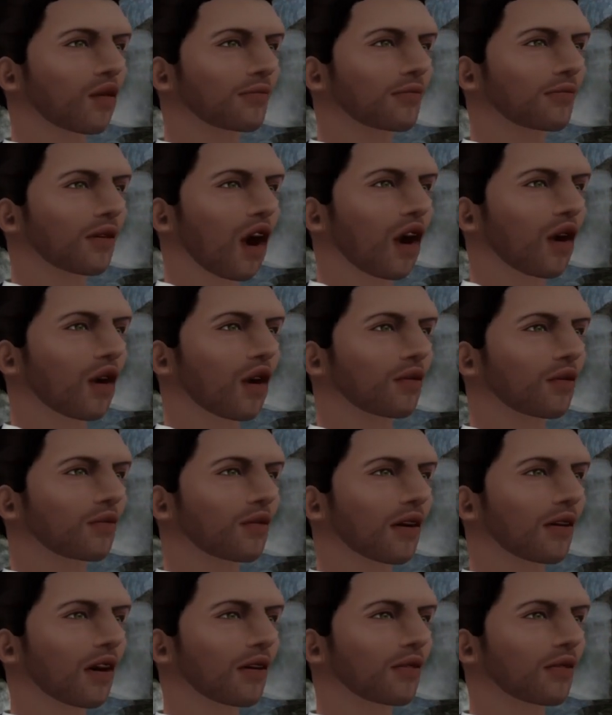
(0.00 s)

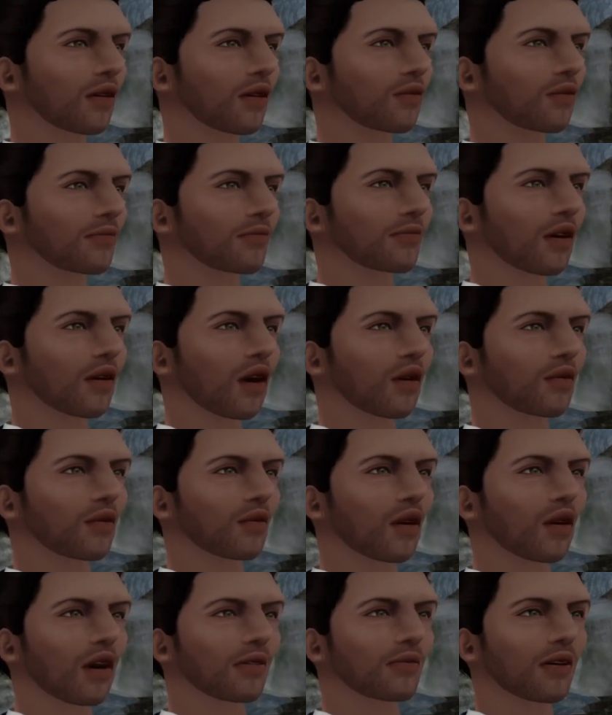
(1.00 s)
reduction on the
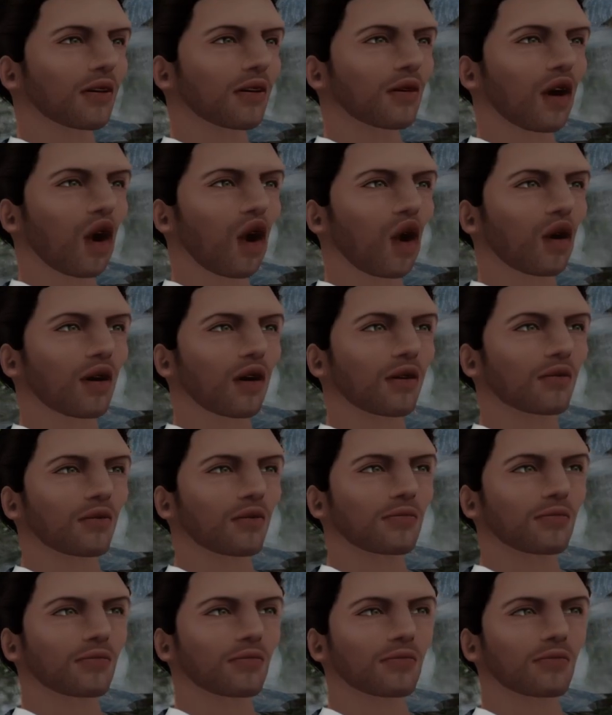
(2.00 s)
medical bills.
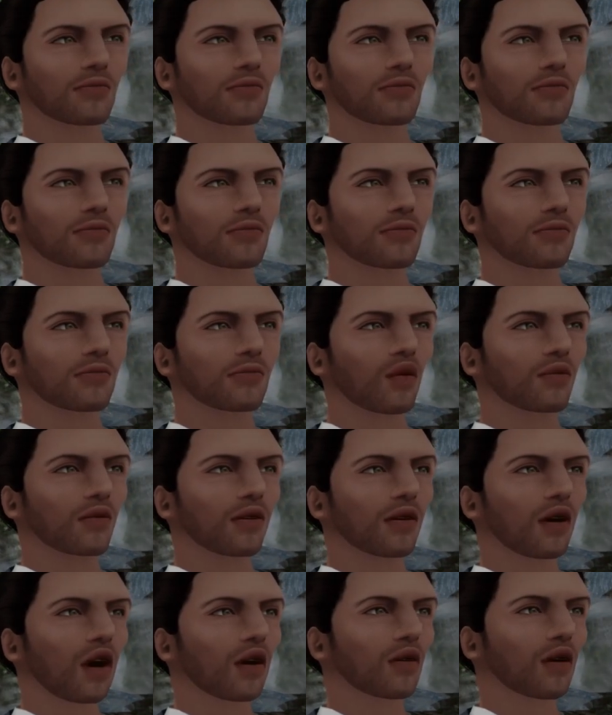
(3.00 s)
So
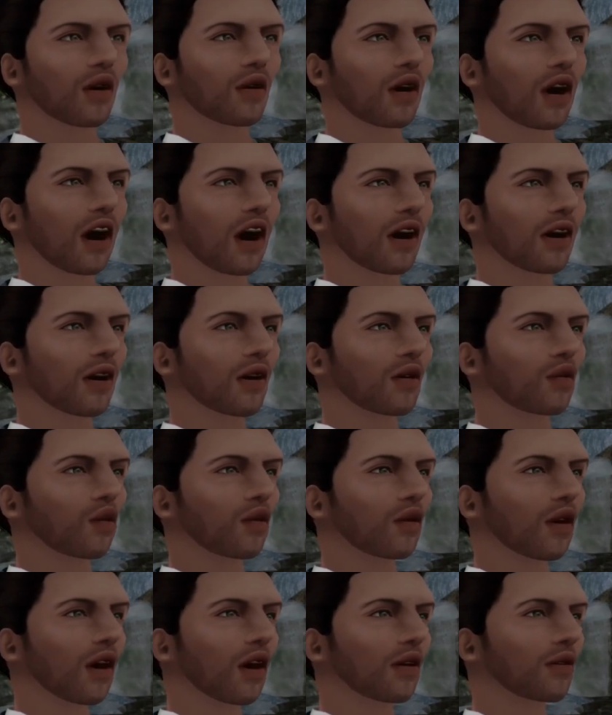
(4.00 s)
this is a
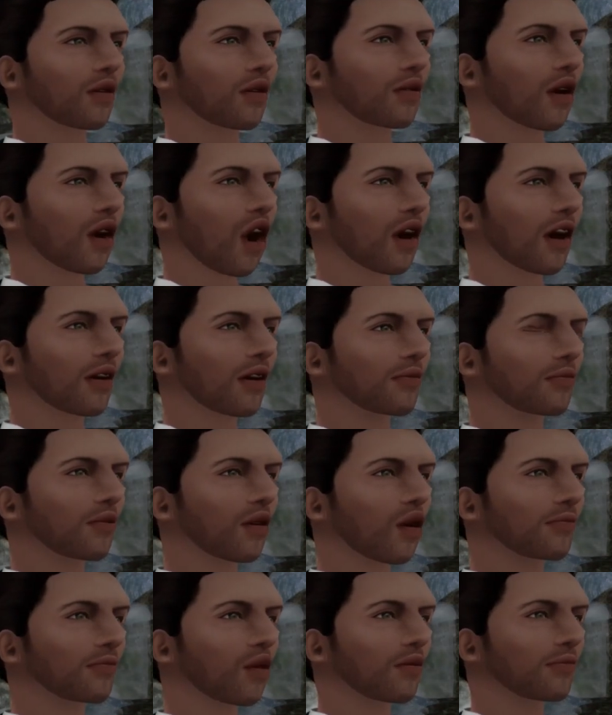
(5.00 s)
fantastic
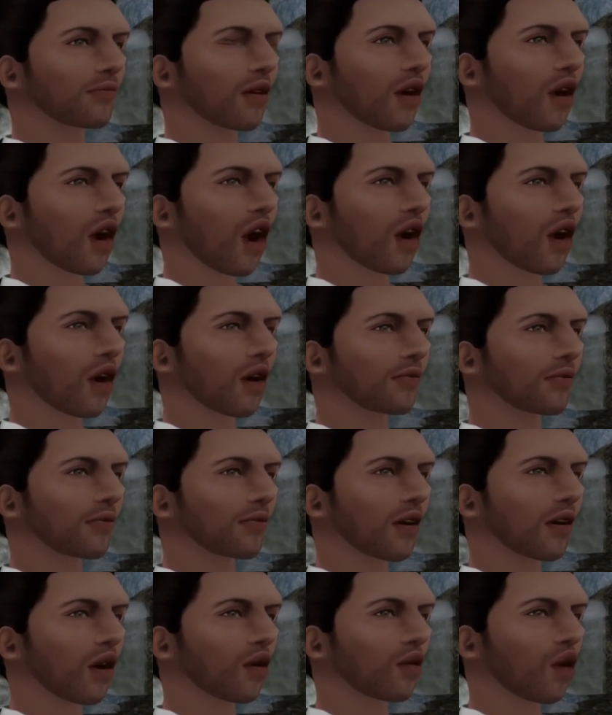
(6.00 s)
way. If we don't
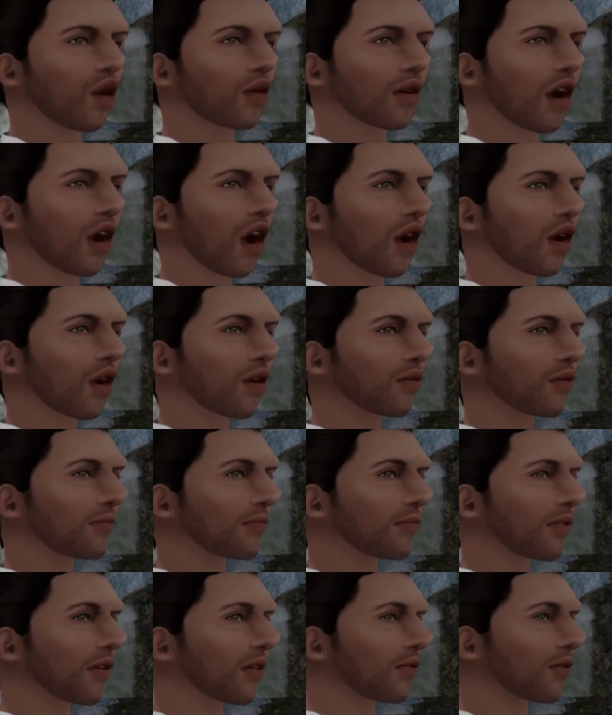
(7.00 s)
think about health,
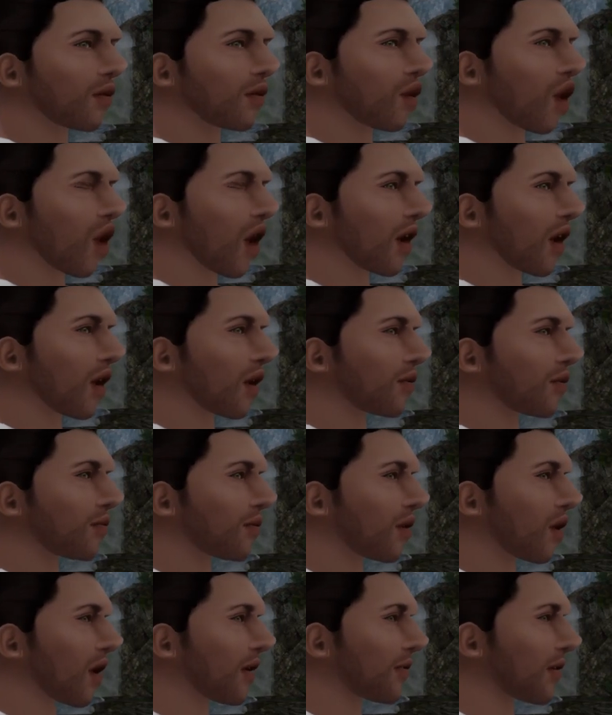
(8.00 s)
if we are not
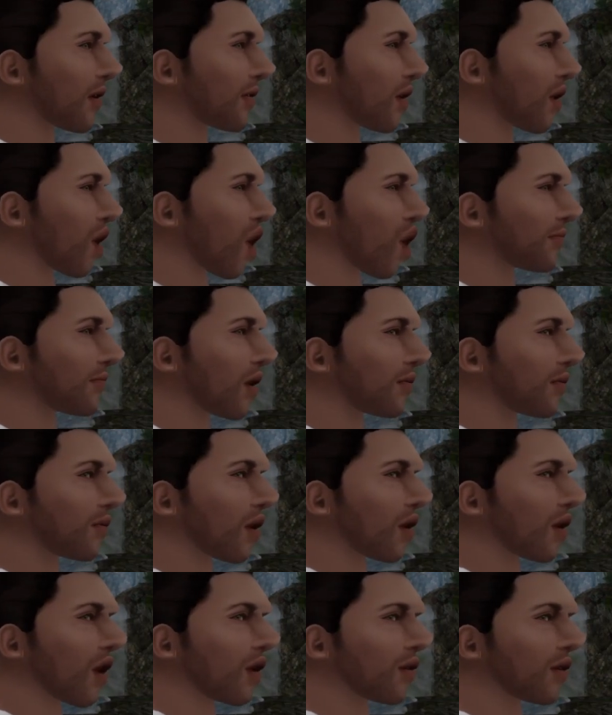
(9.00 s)
humanistics, we
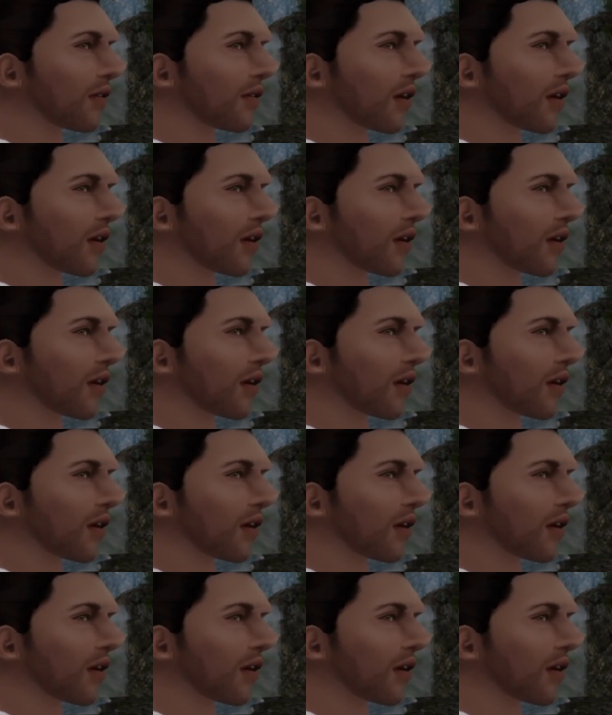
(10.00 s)
are just